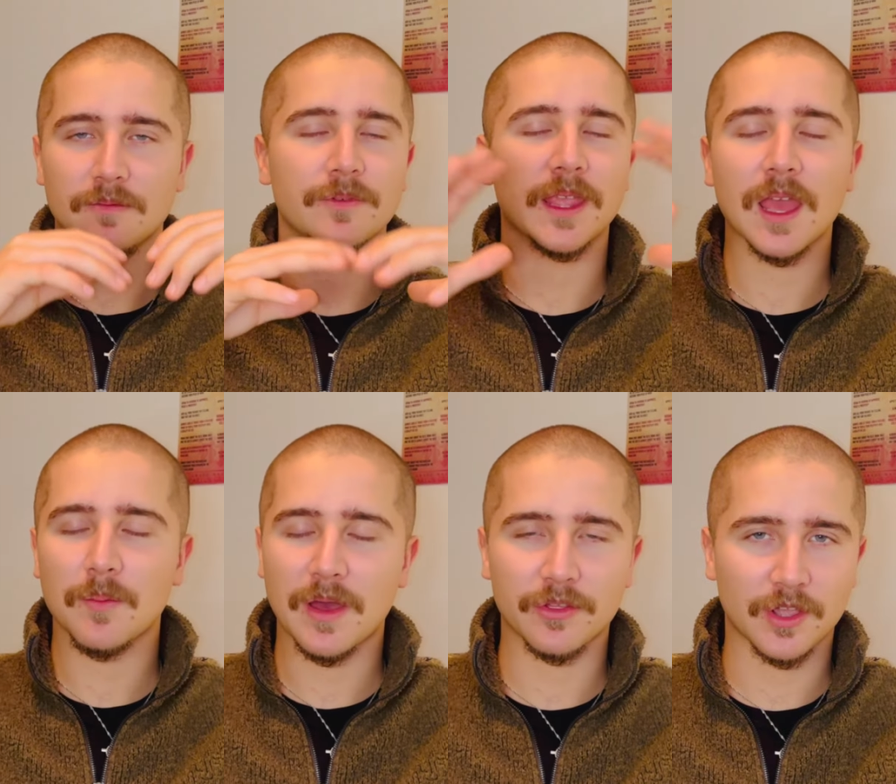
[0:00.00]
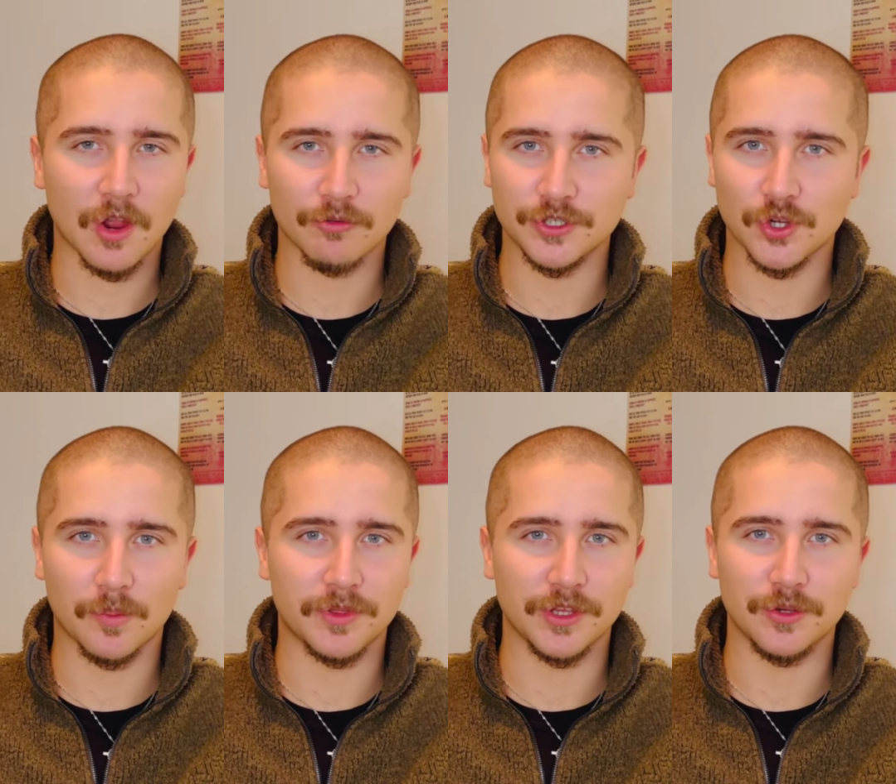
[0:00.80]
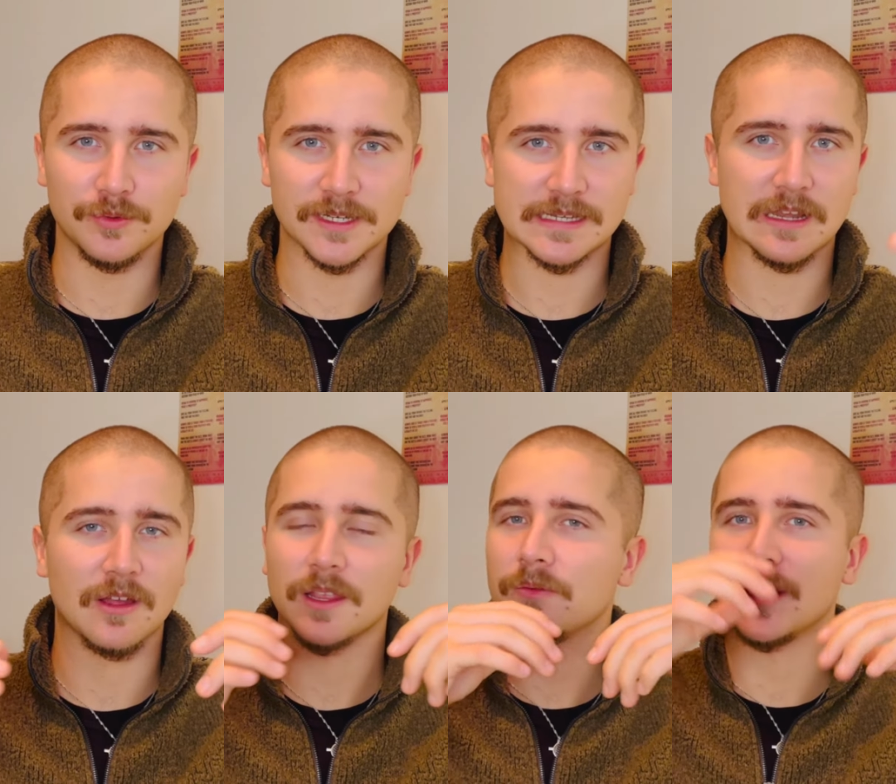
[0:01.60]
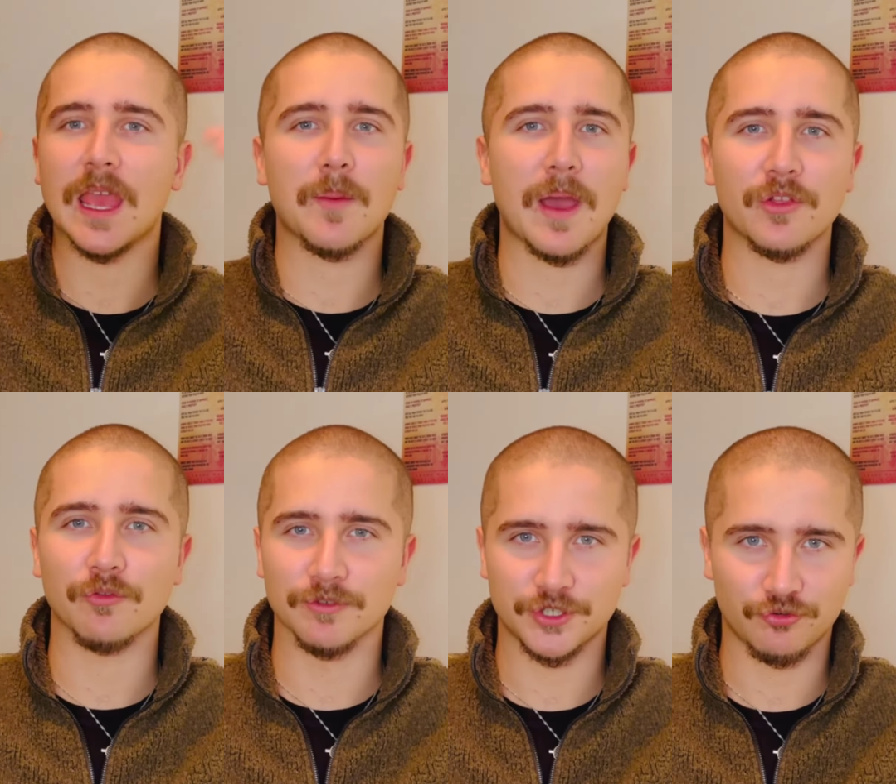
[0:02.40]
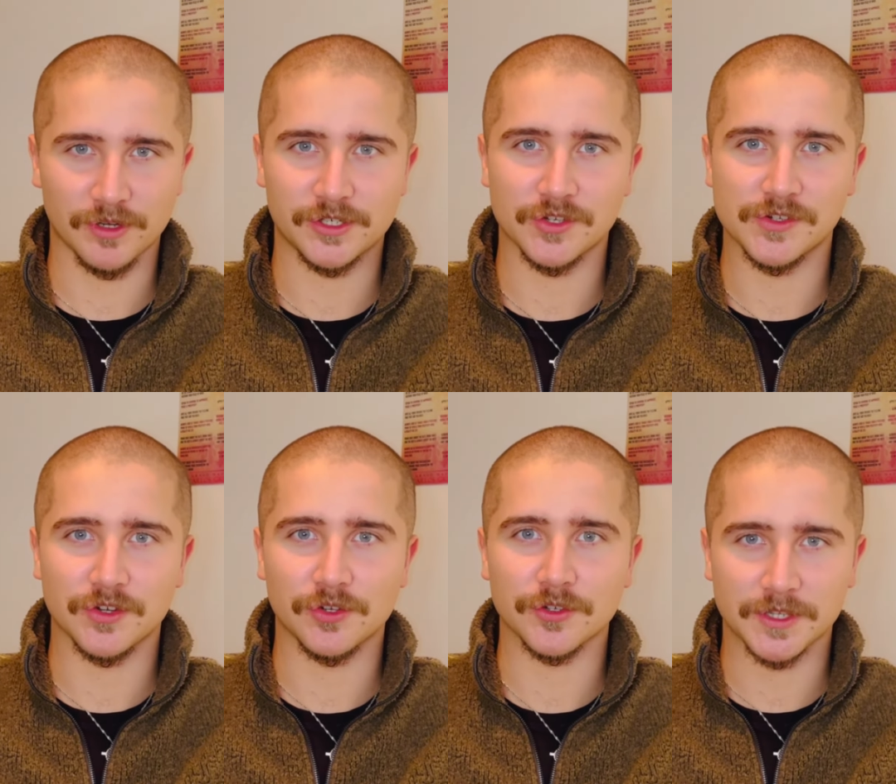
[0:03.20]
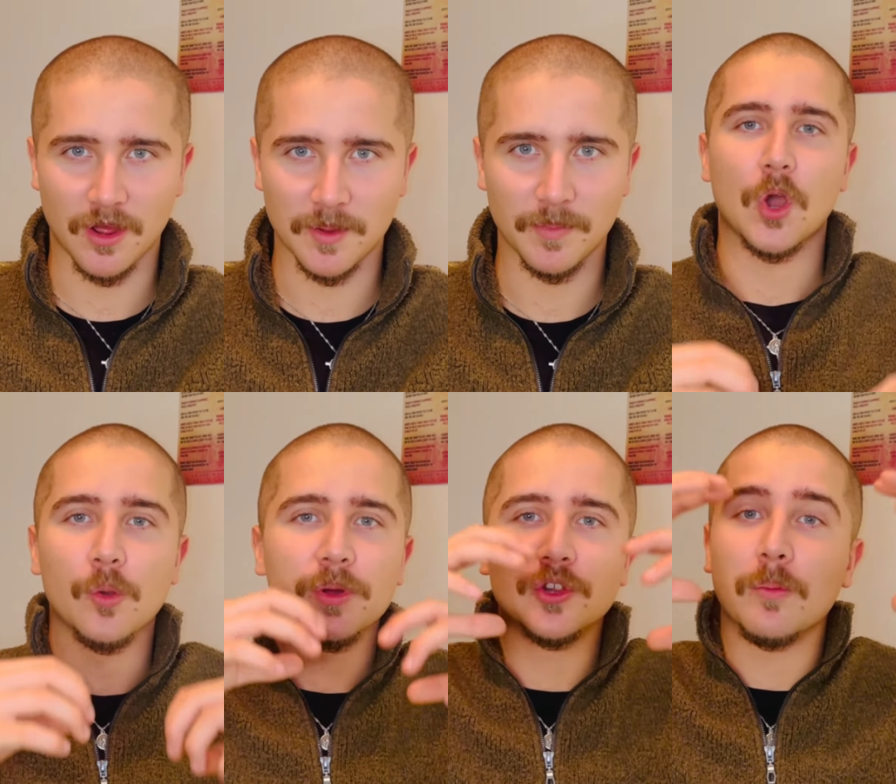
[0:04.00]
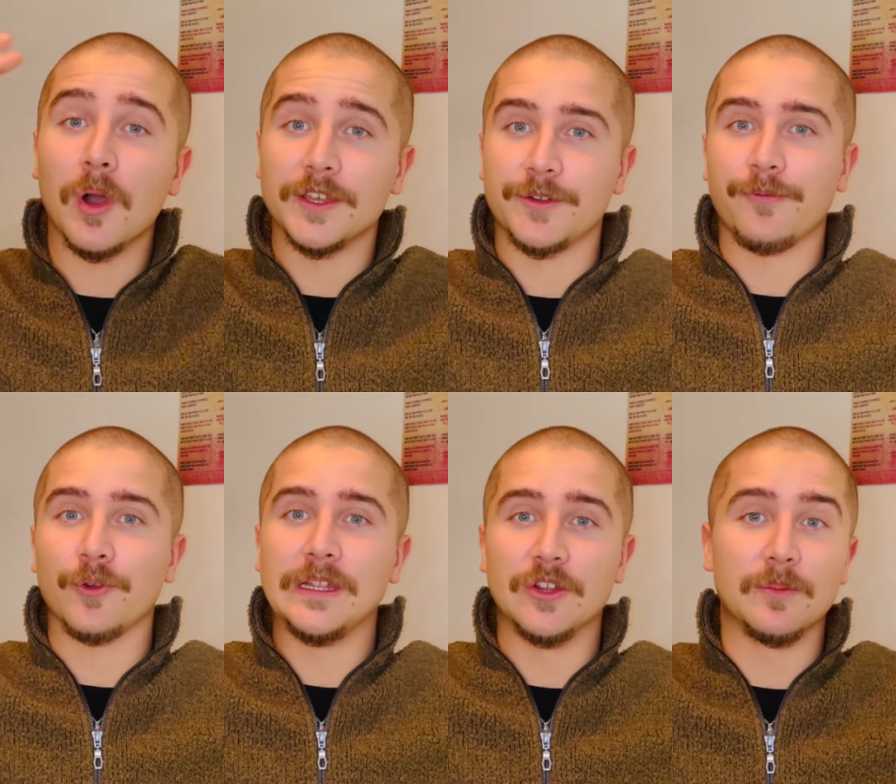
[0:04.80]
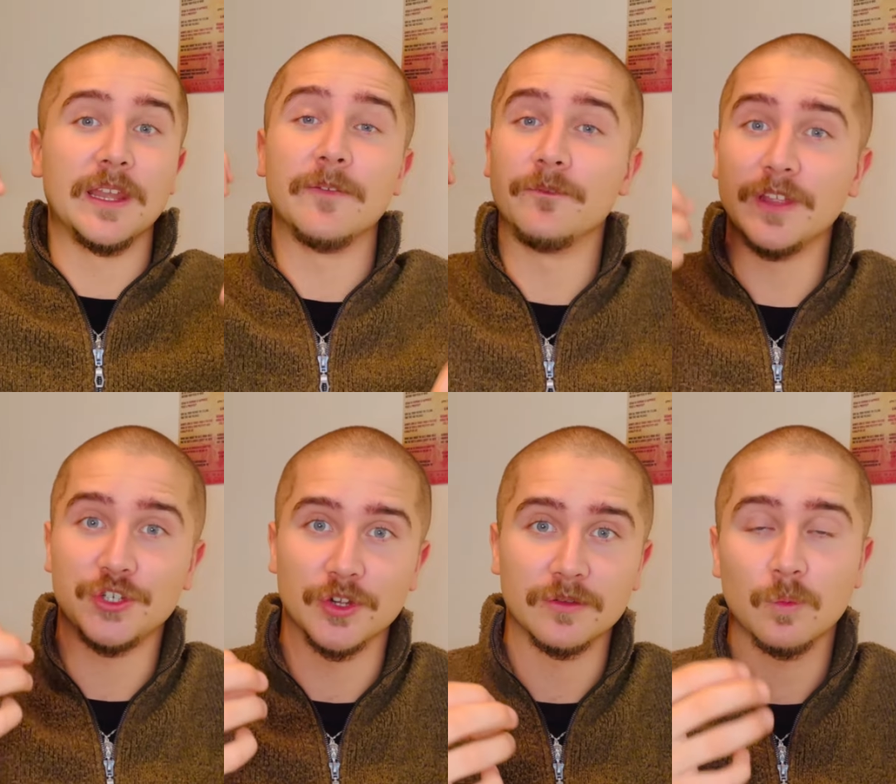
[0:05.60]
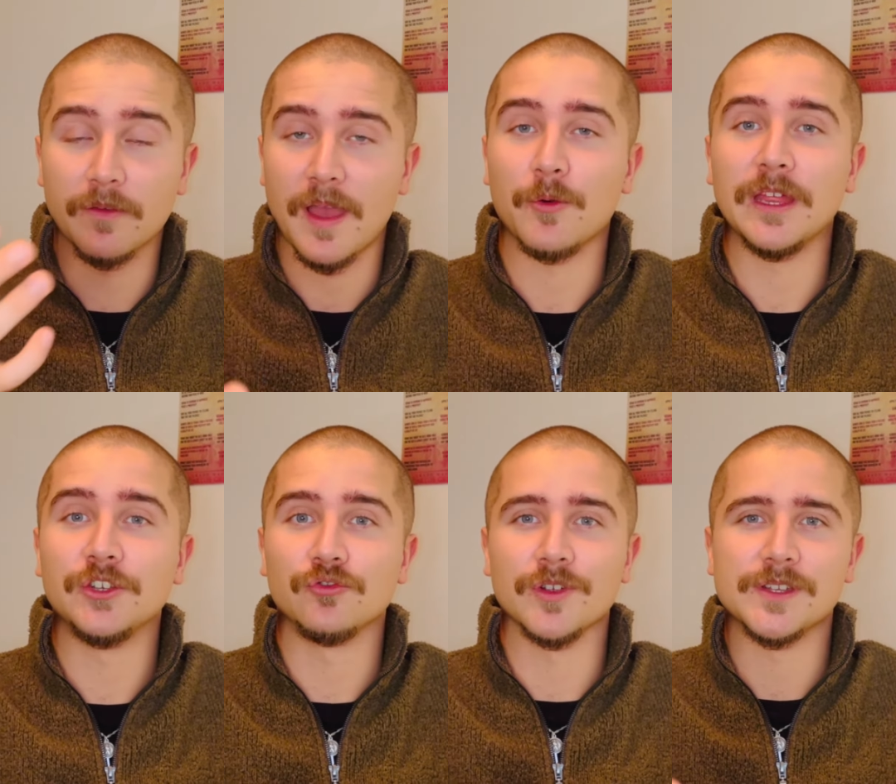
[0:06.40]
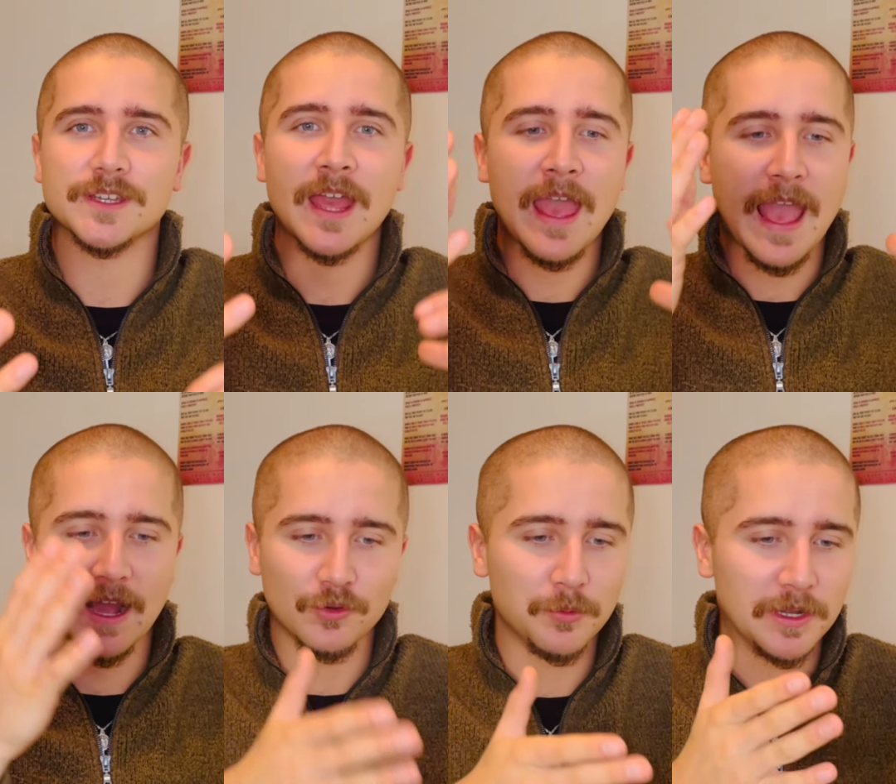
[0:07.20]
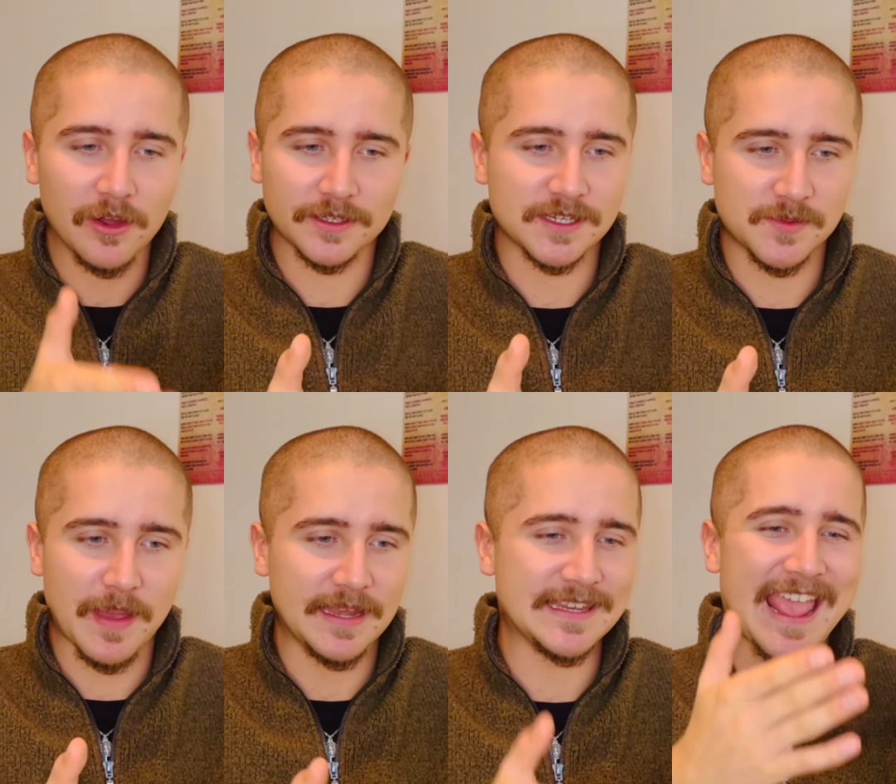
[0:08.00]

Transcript: Forget about the current job that you dislike. Forget about the restrictions on your time. Open your mind to freedom and envision, without hindrance, how you would like to spend